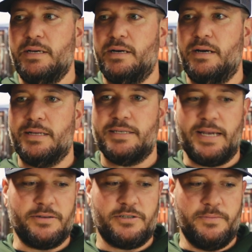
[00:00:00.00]
It
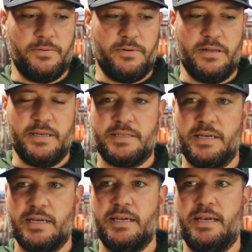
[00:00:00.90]
sounds super
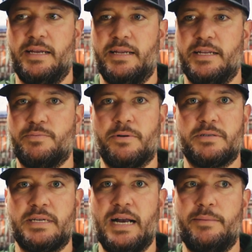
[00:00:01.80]
realistic and gets
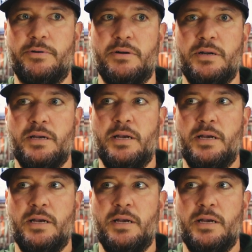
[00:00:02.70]
birds to gobble.